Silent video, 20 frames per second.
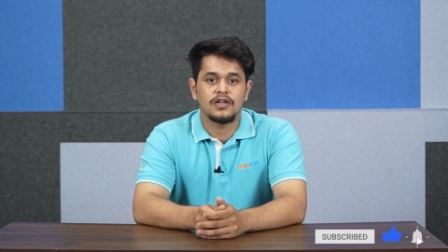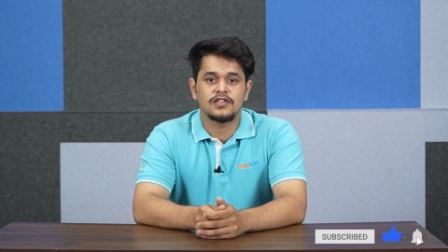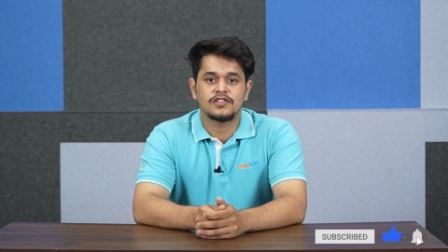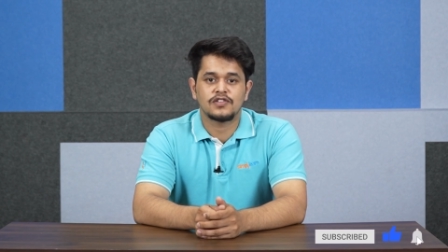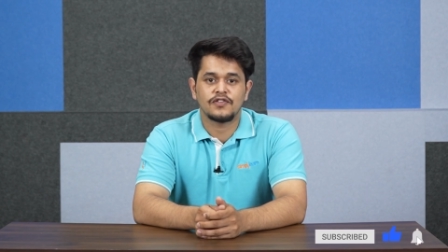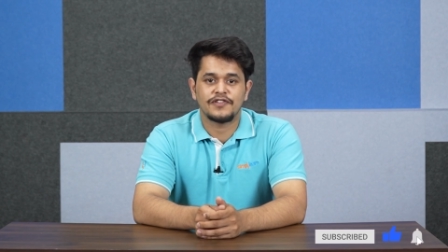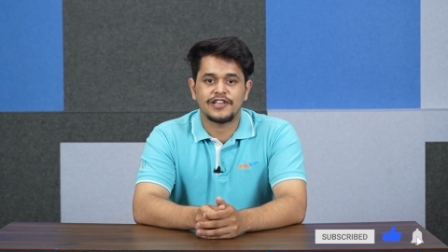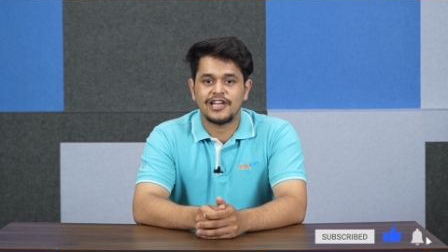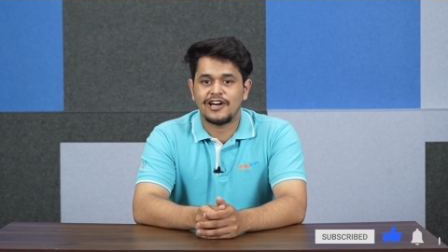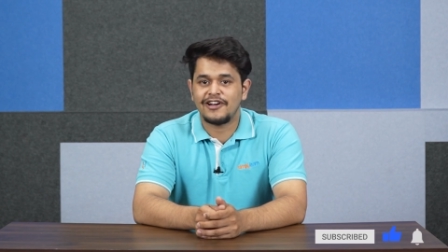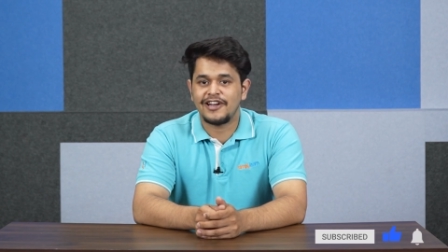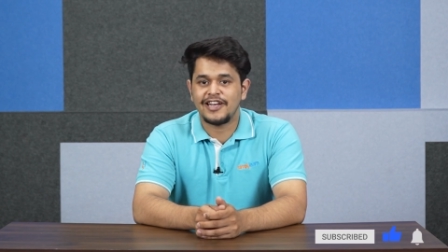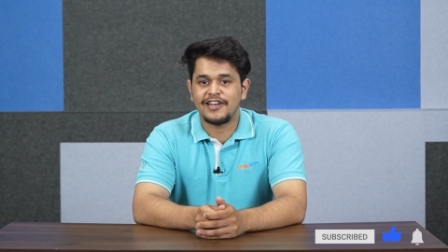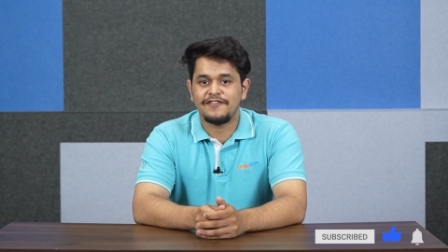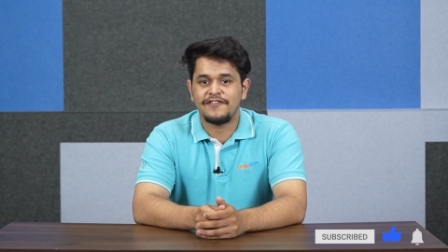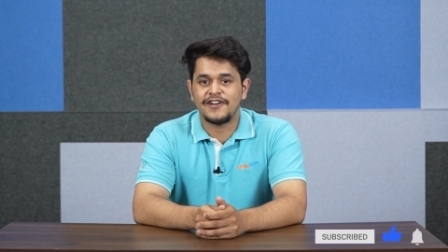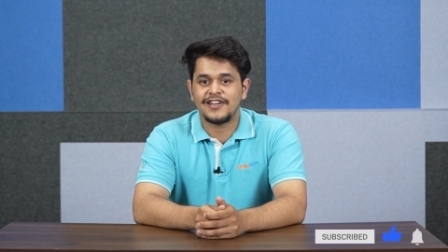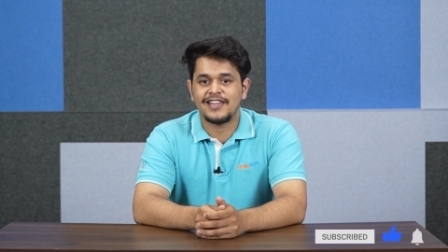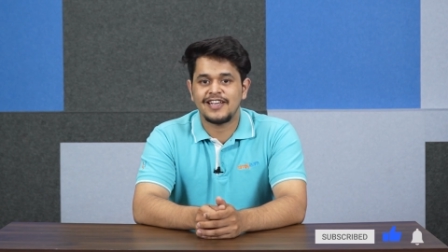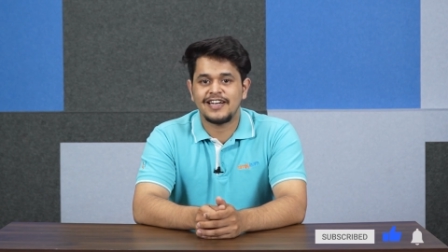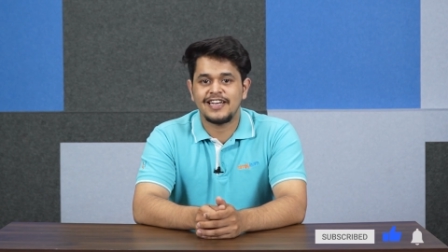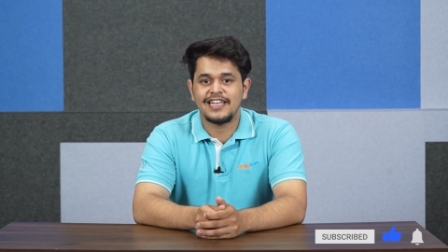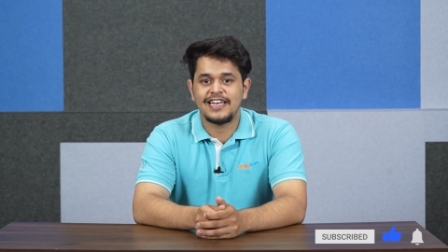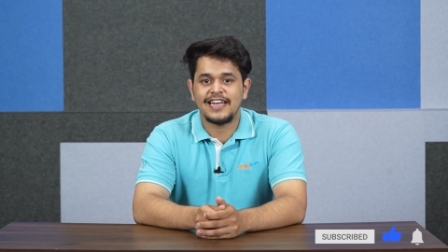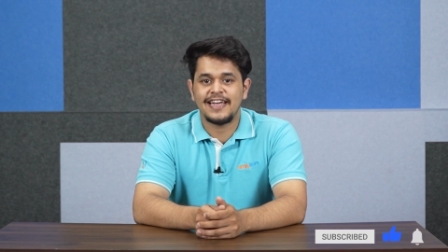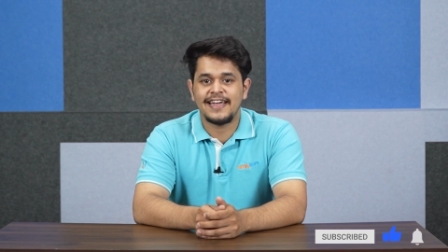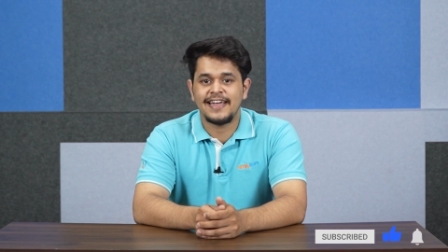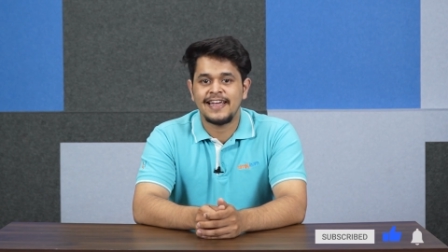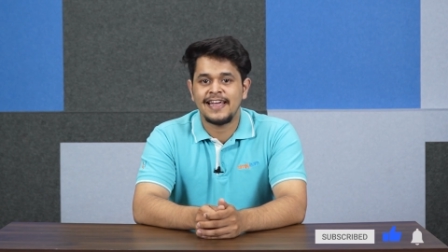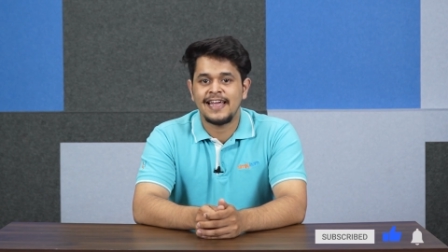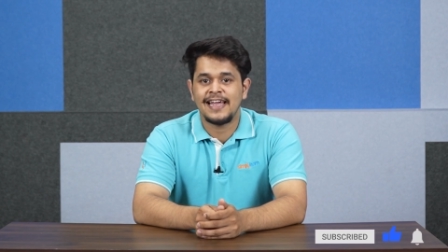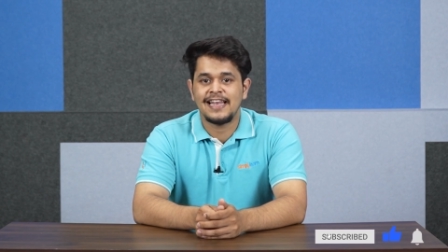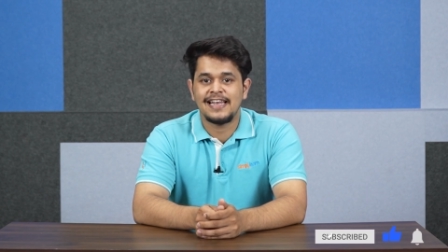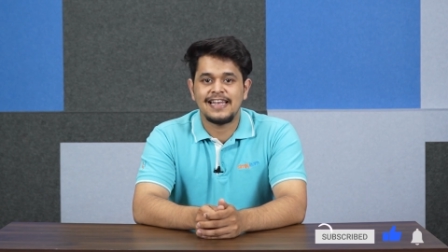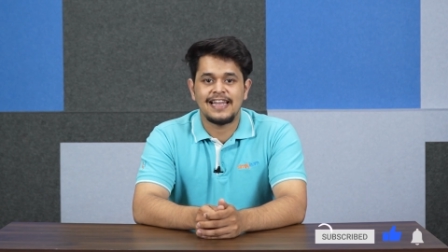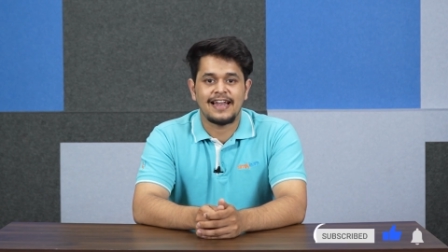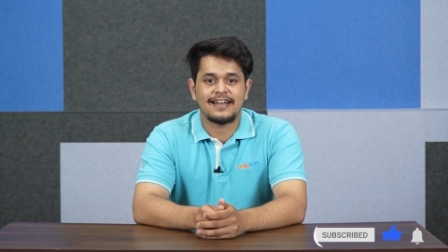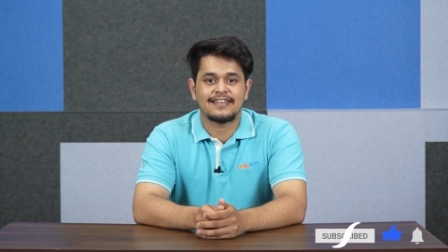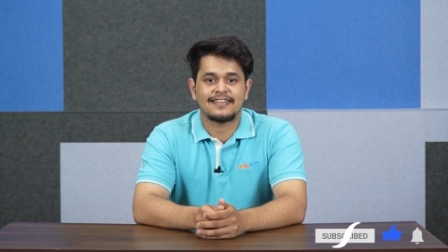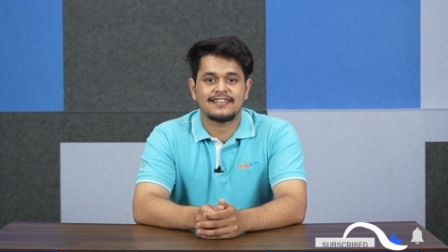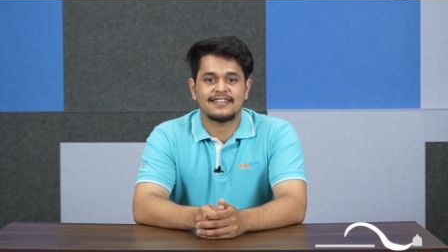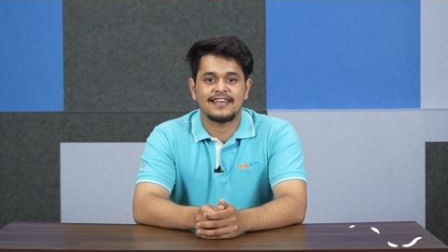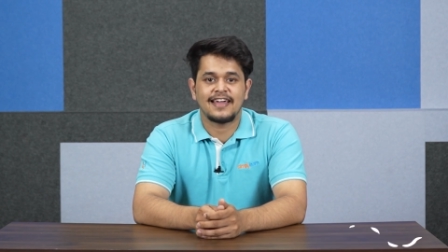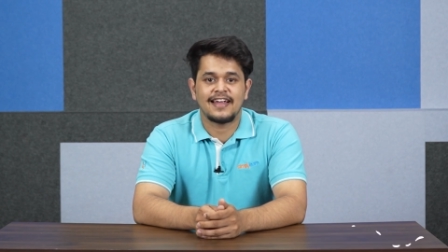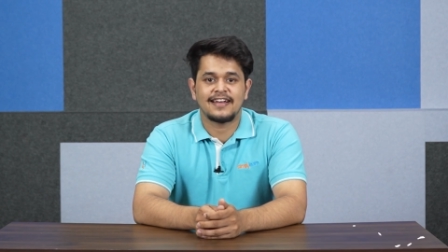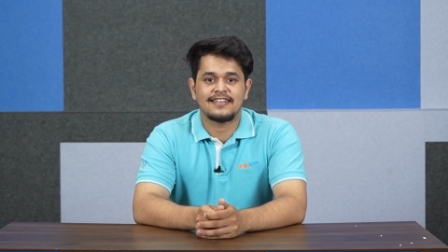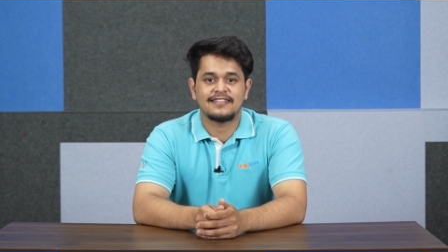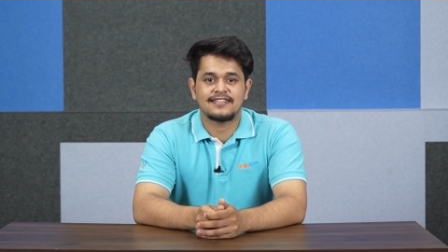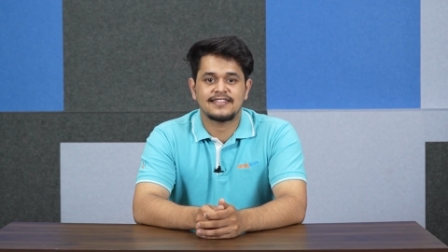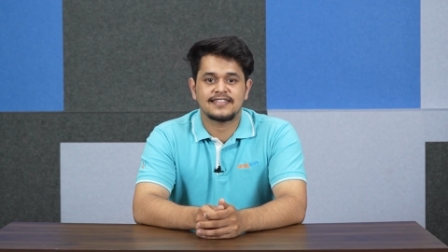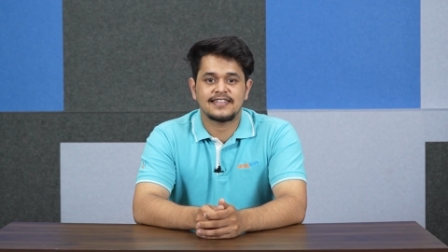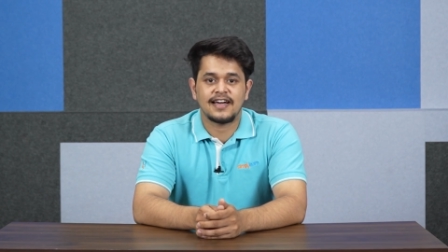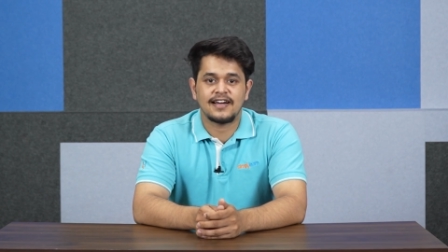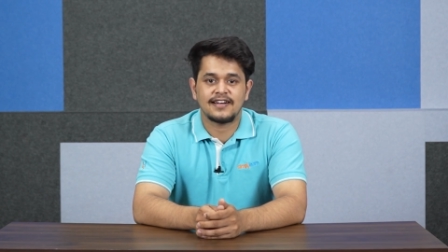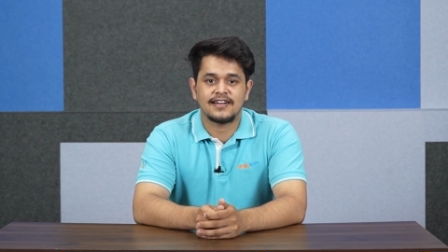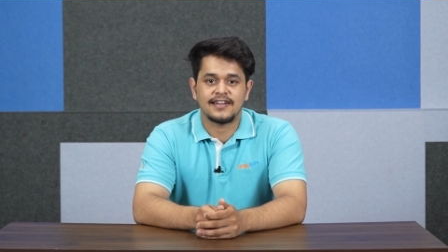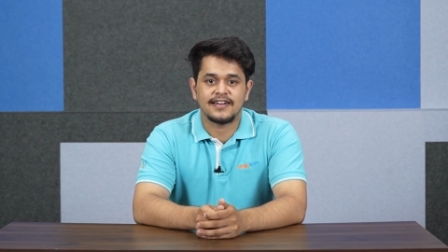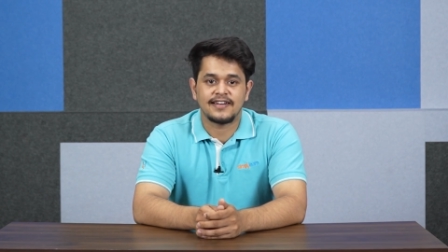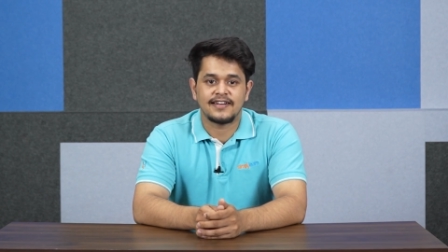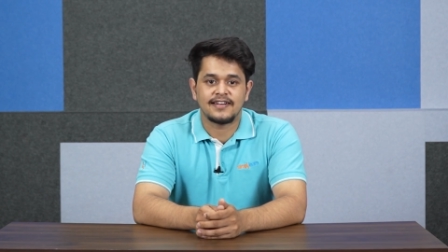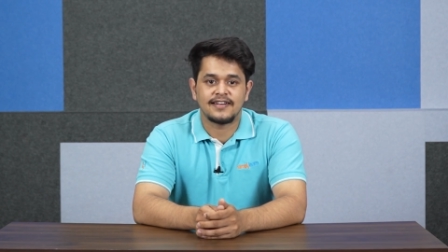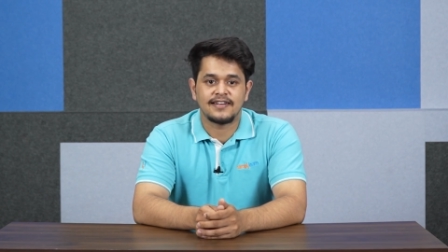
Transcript: So without any further delay, let's get started.